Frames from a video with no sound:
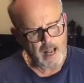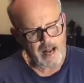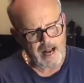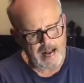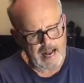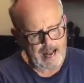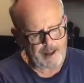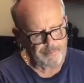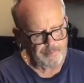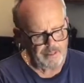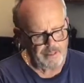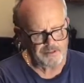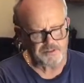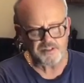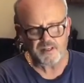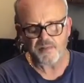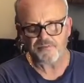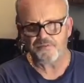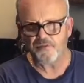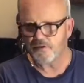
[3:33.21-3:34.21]
I'm gonna
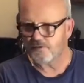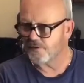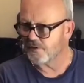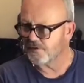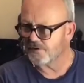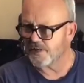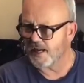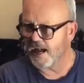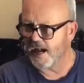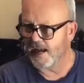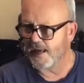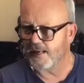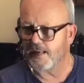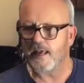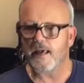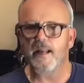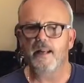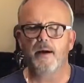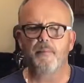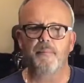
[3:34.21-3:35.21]
set this aside
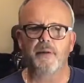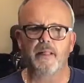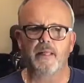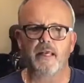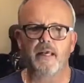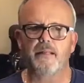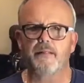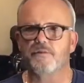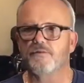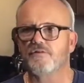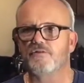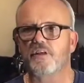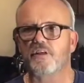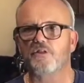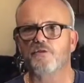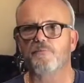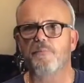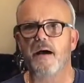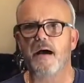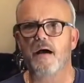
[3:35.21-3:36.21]
and I'm gonna get 6
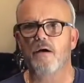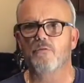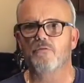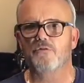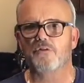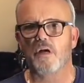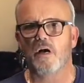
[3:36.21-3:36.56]
pounds